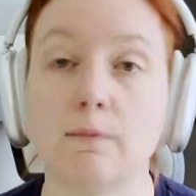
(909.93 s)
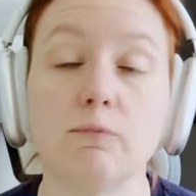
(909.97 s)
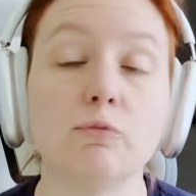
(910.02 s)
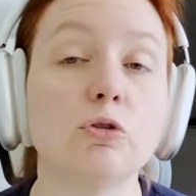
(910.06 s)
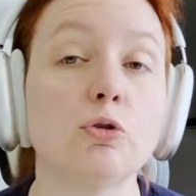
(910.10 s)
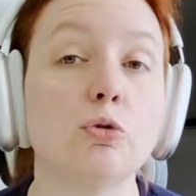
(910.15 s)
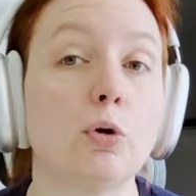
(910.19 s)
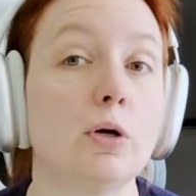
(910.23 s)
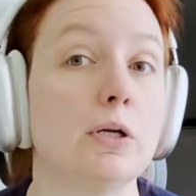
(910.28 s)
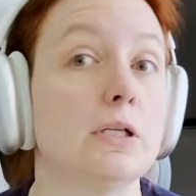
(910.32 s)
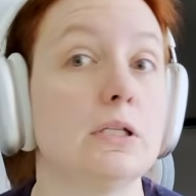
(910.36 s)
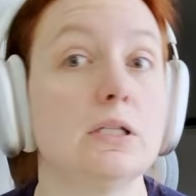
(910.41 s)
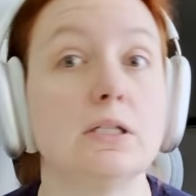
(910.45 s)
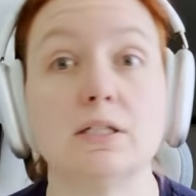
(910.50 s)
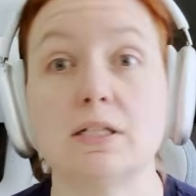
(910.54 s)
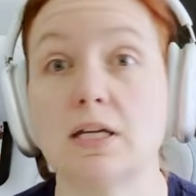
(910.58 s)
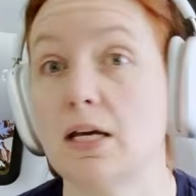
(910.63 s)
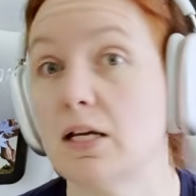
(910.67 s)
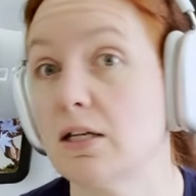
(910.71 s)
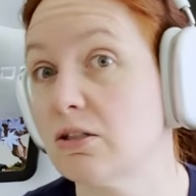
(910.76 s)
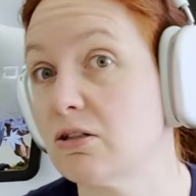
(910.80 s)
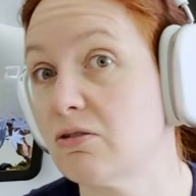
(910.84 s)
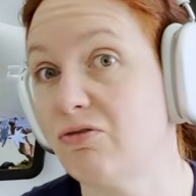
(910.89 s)
Granted, it
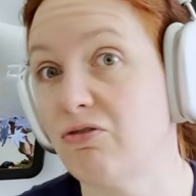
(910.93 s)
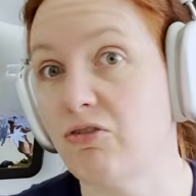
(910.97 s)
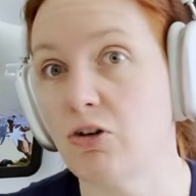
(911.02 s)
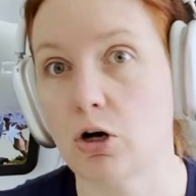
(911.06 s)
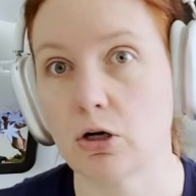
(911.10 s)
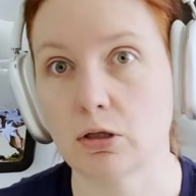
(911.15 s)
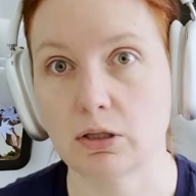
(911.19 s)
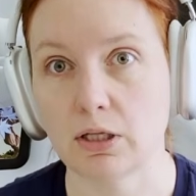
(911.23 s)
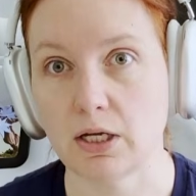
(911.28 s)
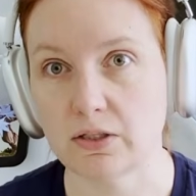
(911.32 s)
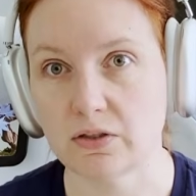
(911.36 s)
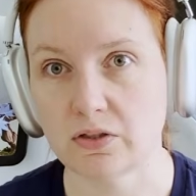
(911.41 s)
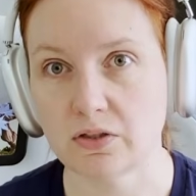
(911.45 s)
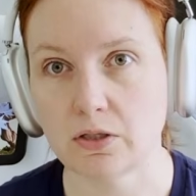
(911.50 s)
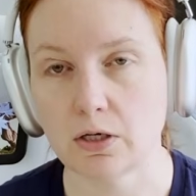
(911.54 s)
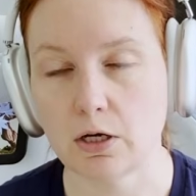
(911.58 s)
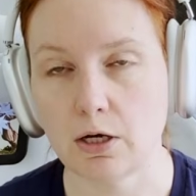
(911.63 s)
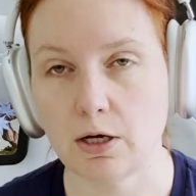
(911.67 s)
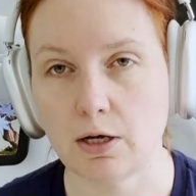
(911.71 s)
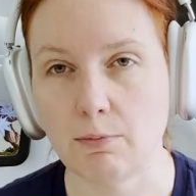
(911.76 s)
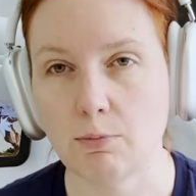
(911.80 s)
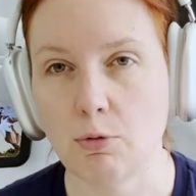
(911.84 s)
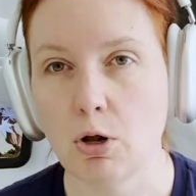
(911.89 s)
takes far less
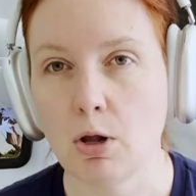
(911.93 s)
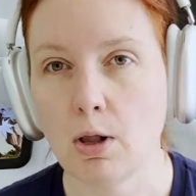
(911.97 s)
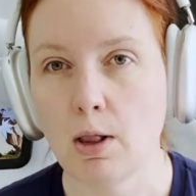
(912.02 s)
time,